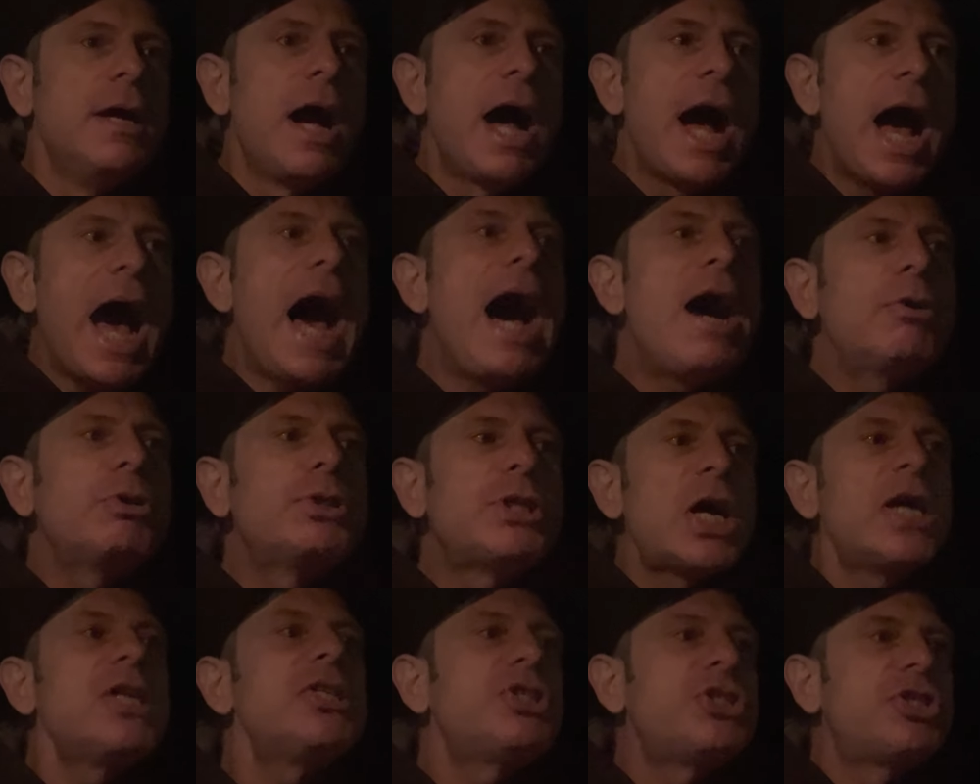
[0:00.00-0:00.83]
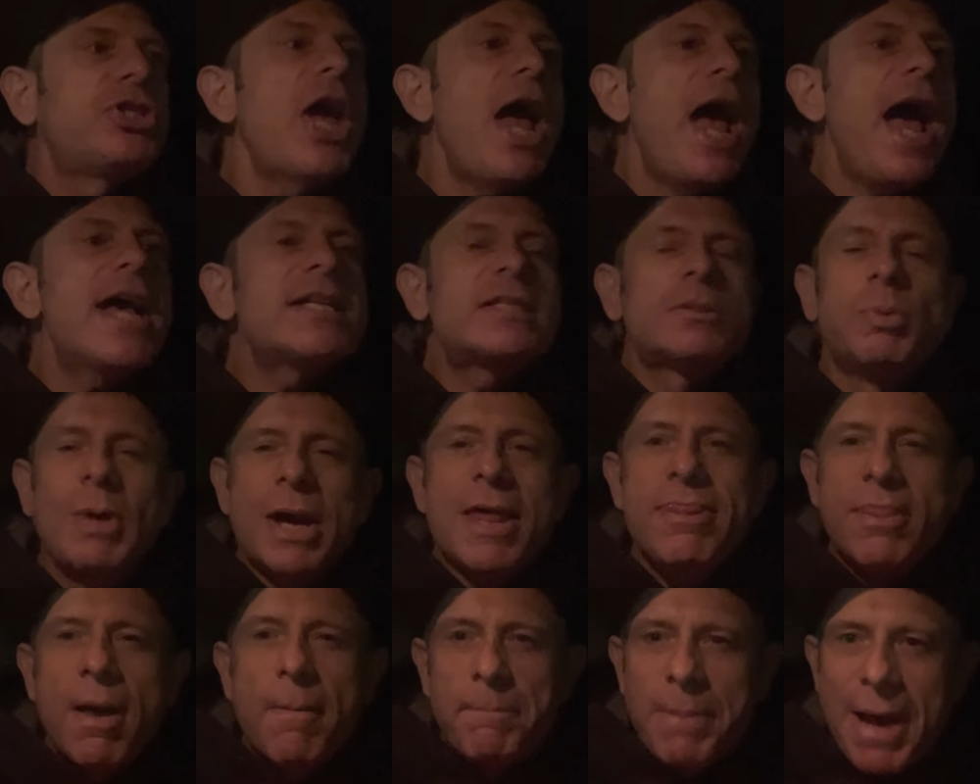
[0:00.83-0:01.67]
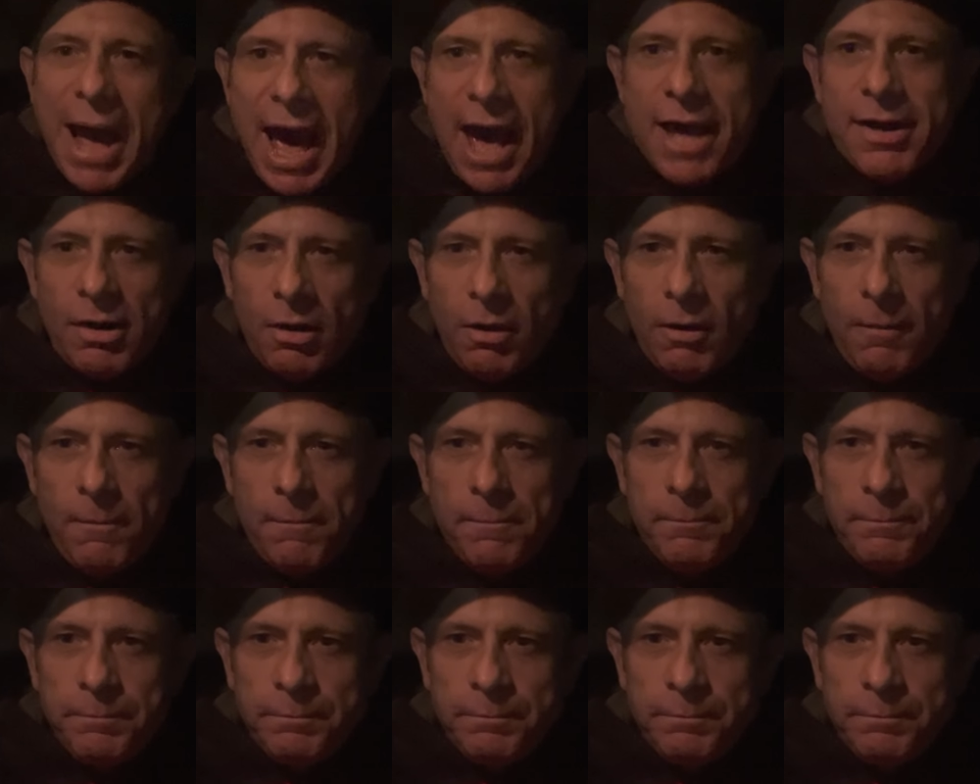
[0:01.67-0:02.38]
How does Jazz win the battle?